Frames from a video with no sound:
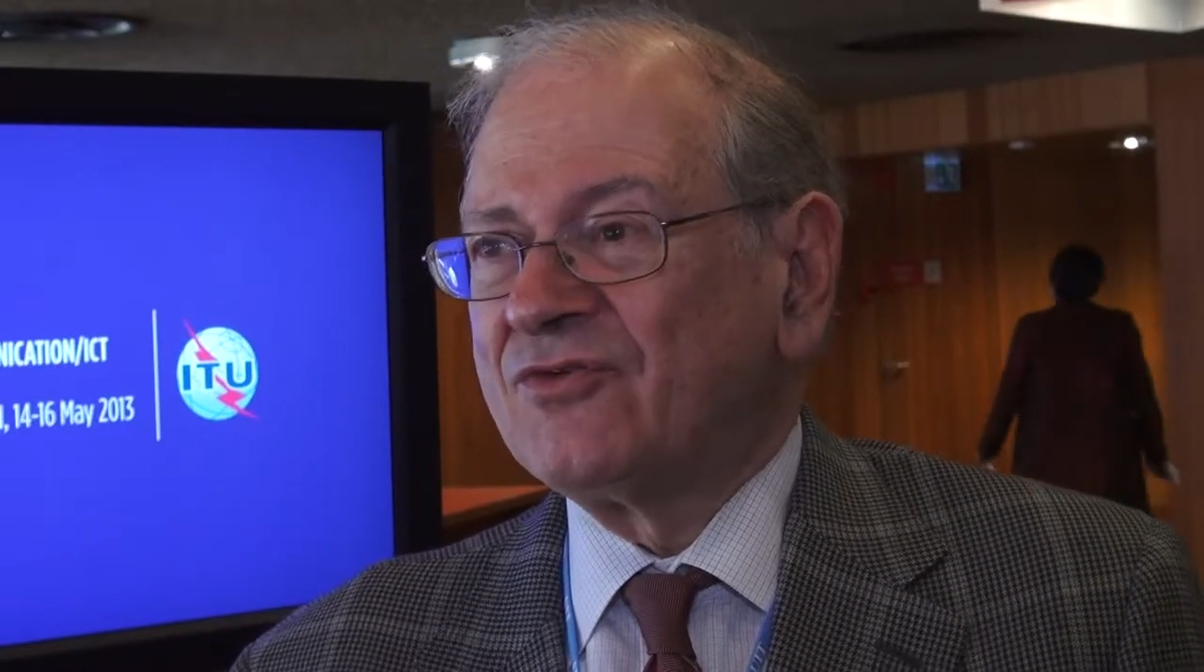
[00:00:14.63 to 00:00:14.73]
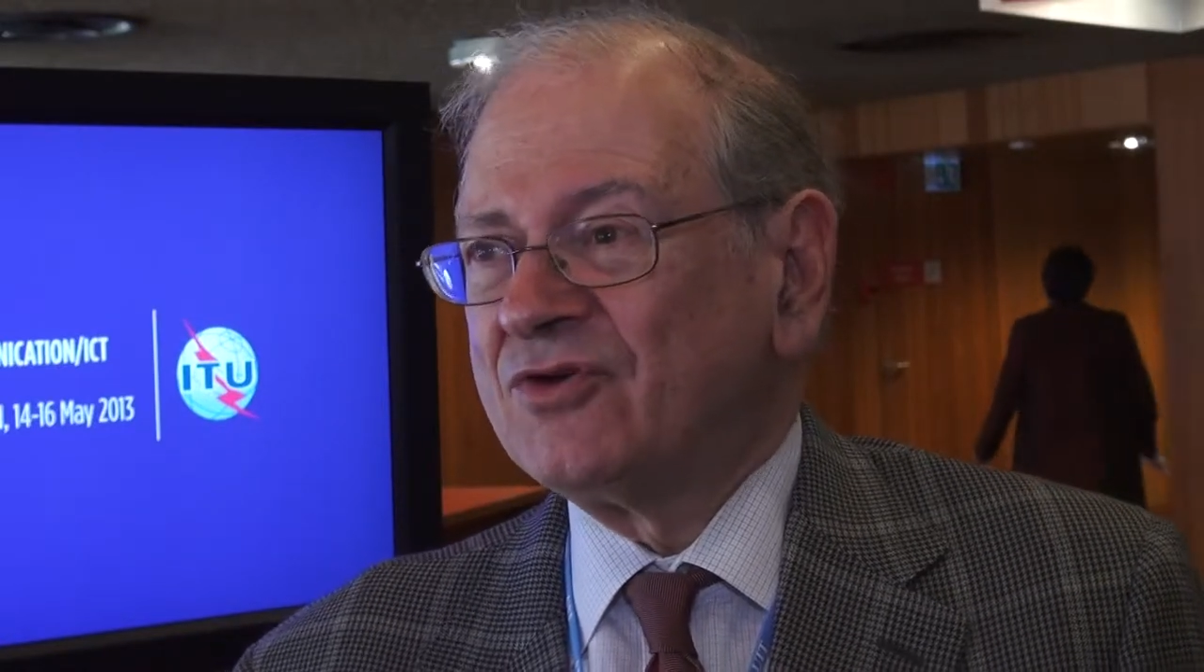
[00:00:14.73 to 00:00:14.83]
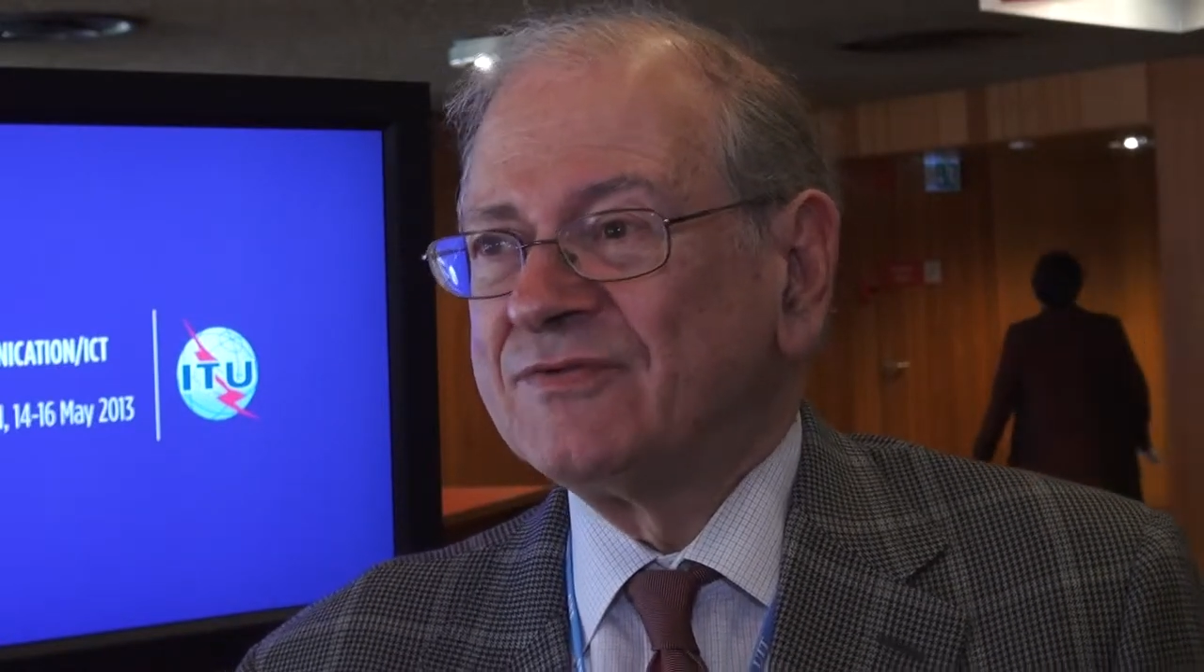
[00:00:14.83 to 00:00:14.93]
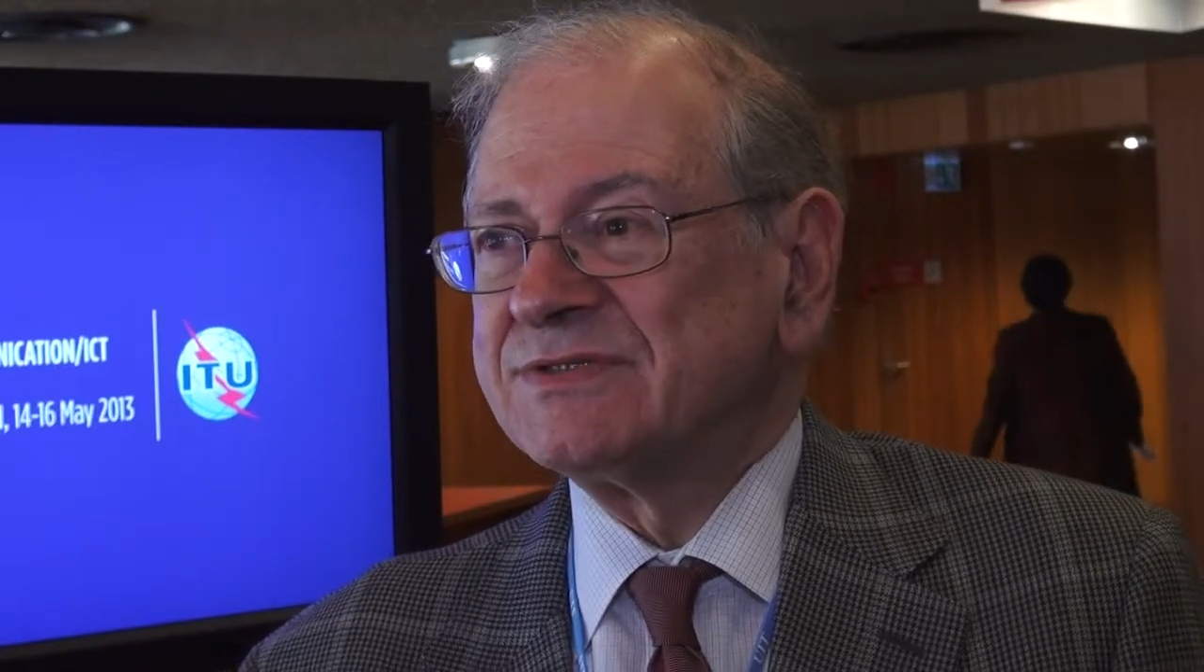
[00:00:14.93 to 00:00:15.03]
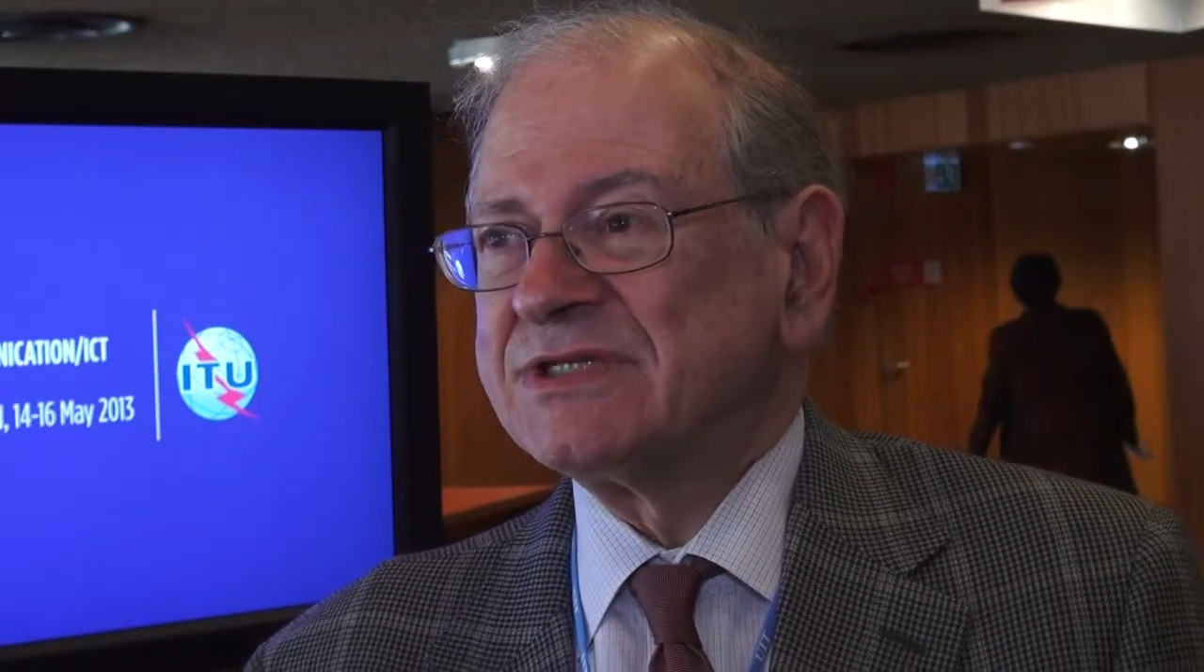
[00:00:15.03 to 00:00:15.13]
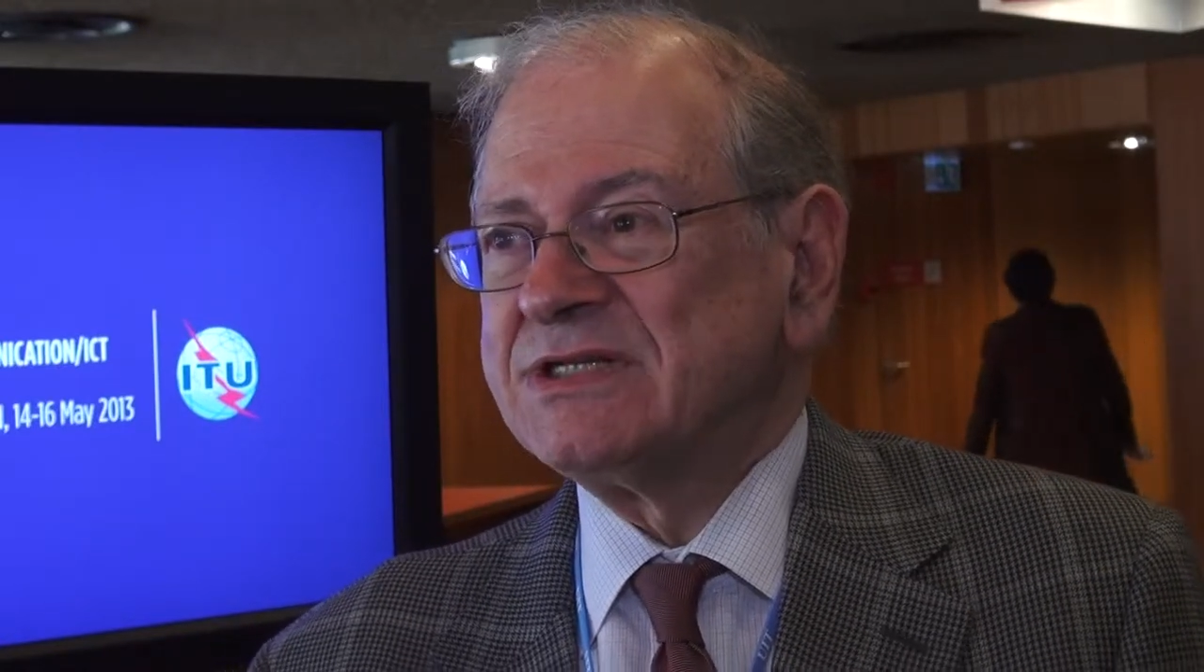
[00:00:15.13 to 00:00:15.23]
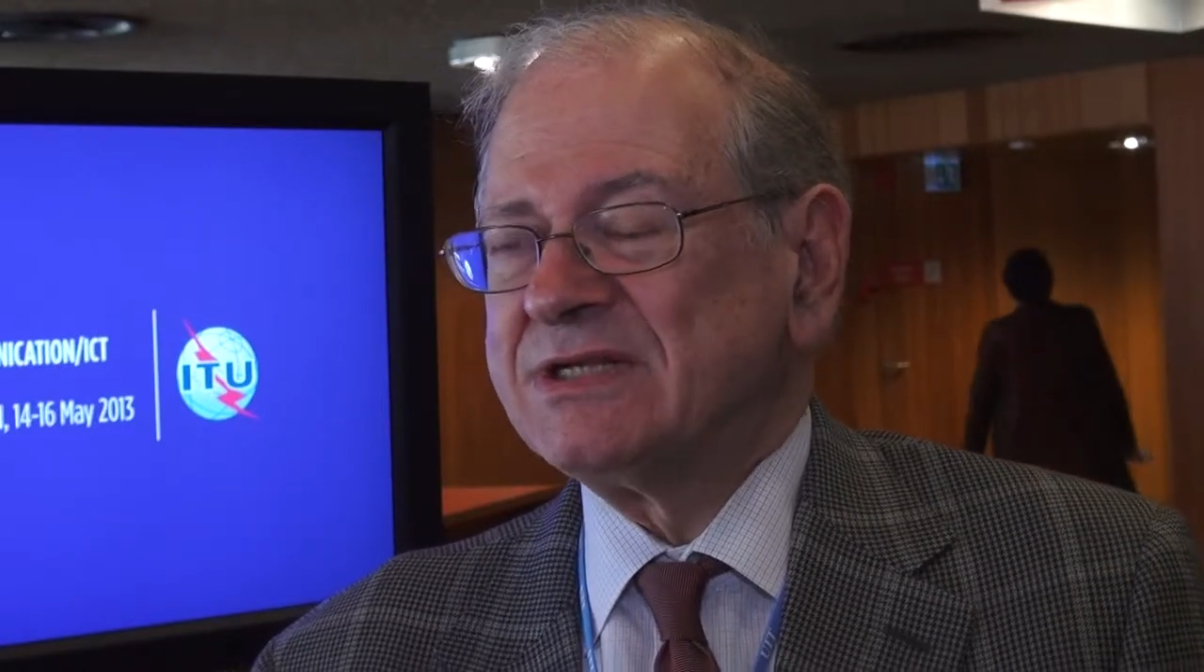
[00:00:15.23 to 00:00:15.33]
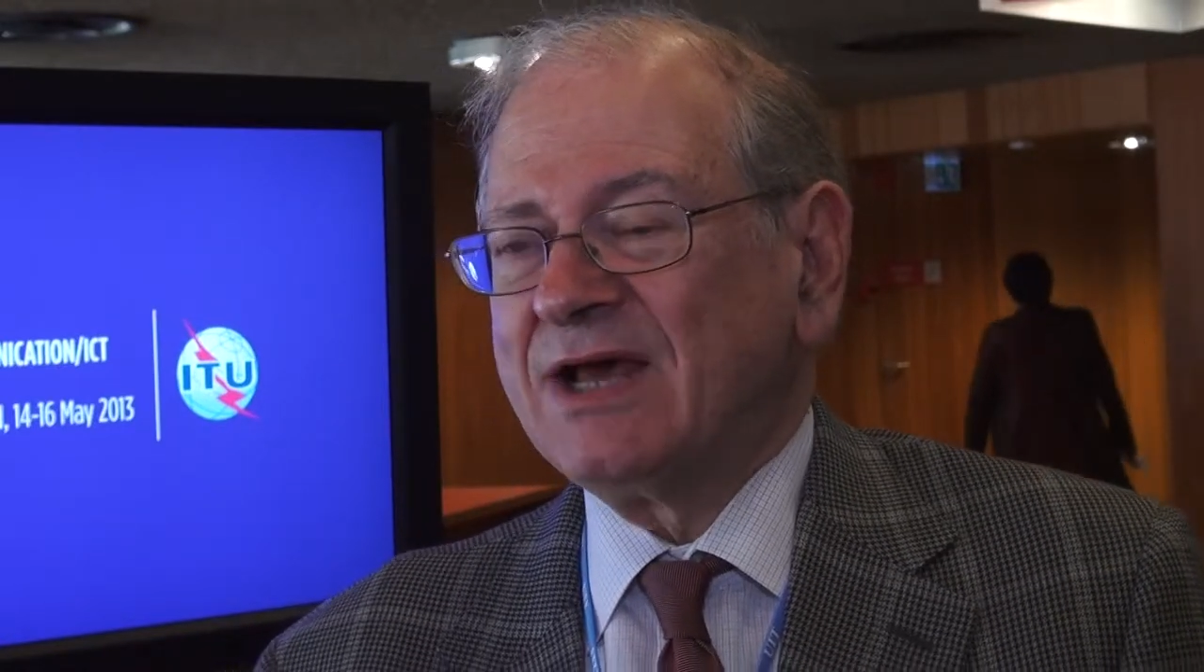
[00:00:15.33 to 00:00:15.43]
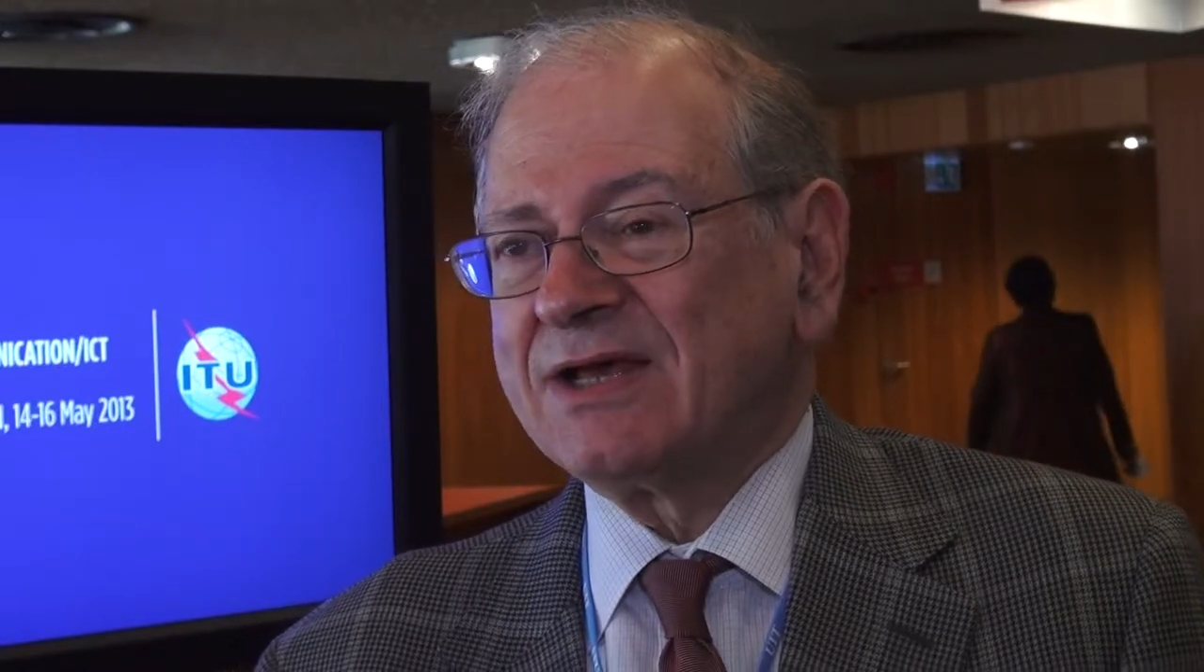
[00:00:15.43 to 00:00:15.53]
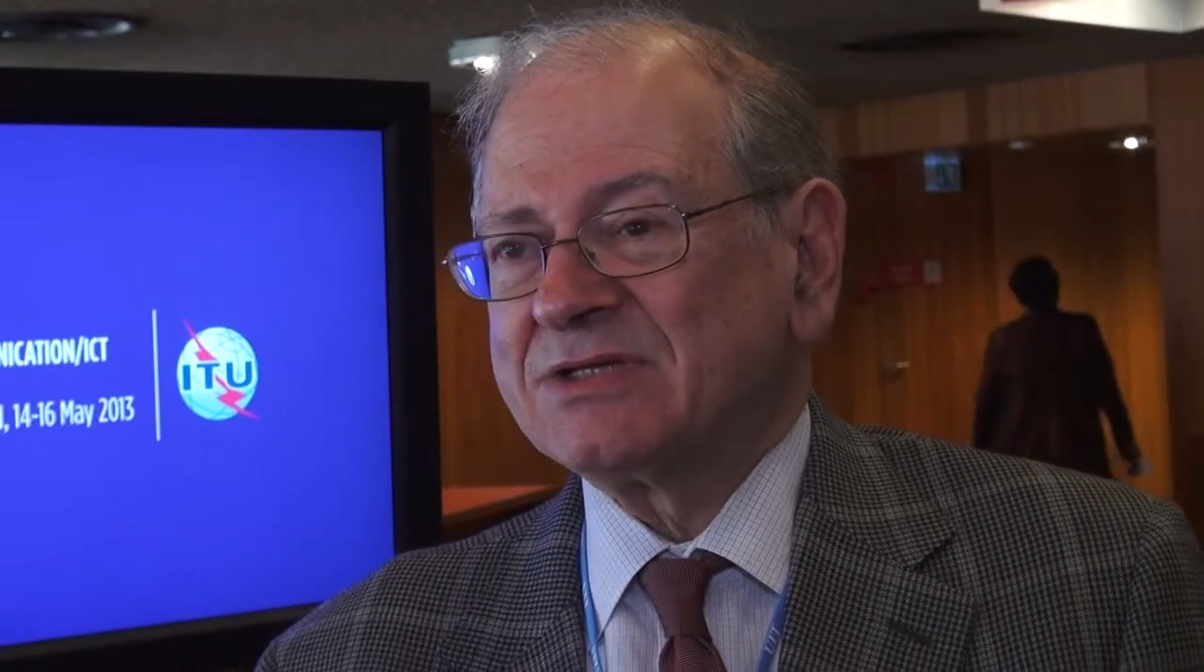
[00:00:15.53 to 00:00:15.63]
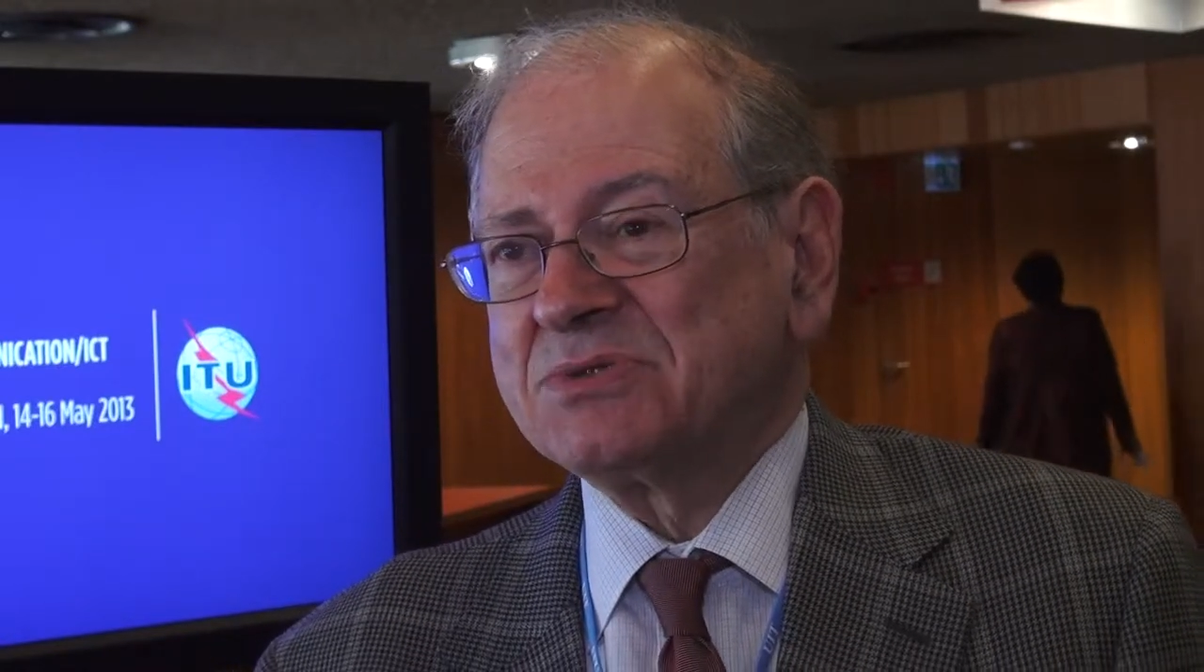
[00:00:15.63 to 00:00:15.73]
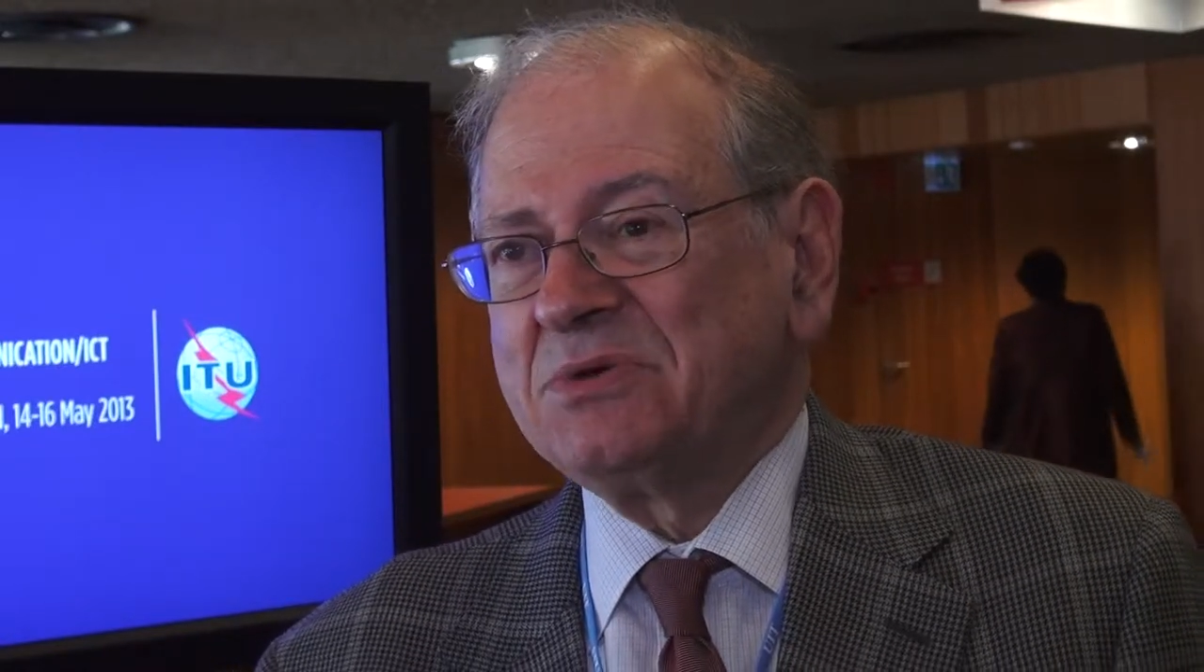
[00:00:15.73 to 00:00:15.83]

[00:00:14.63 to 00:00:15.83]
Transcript: service attacks.